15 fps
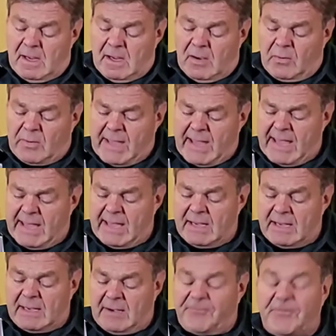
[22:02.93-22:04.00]
Okay,
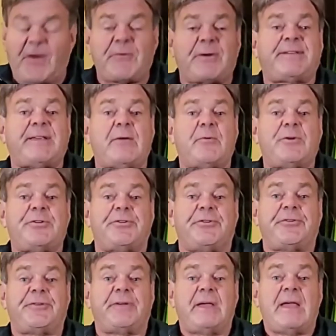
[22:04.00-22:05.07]
uh, fire
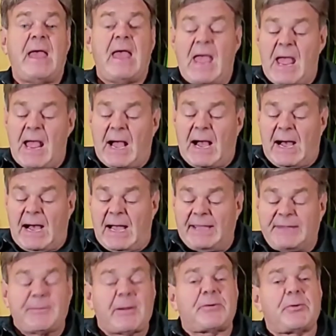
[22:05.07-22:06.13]
extinguishers uh,
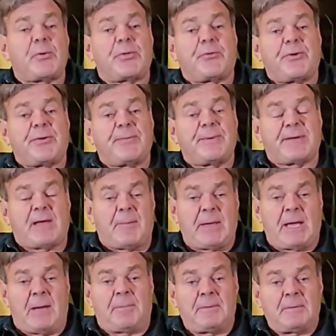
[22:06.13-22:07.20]
especially with Christmas
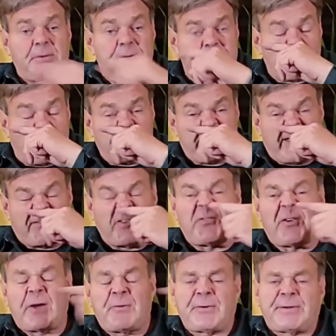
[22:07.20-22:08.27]
coming up. You should always have a
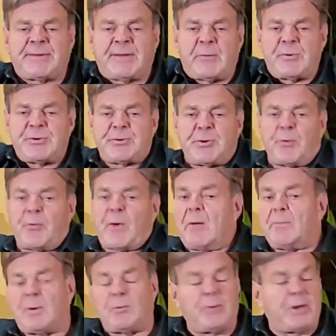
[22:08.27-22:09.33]
fire extinguisher
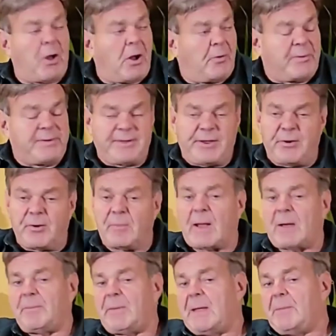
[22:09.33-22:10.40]
around, but we always hear
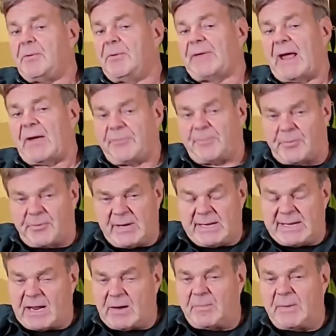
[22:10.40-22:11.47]
about people's house burning
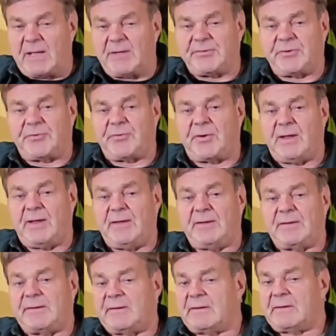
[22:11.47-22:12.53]
down because of
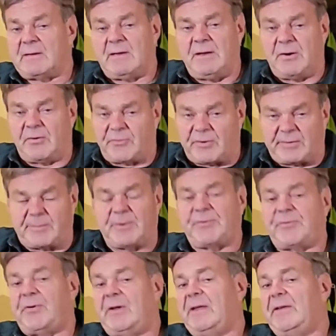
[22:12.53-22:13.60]
trees, you know, Christmas
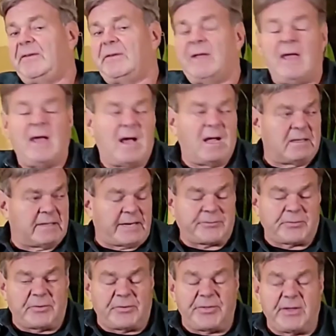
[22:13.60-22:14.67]
trees,
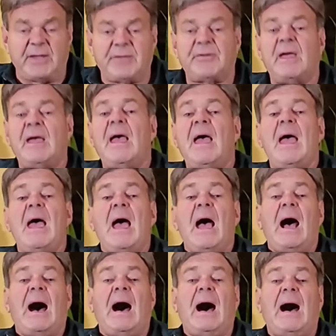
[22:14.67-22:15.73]
electrical things.
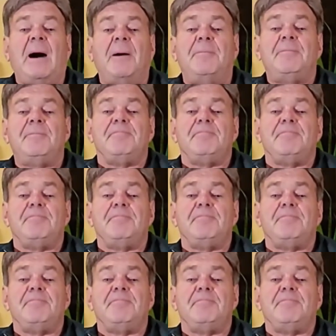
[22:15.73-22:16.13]
Uh,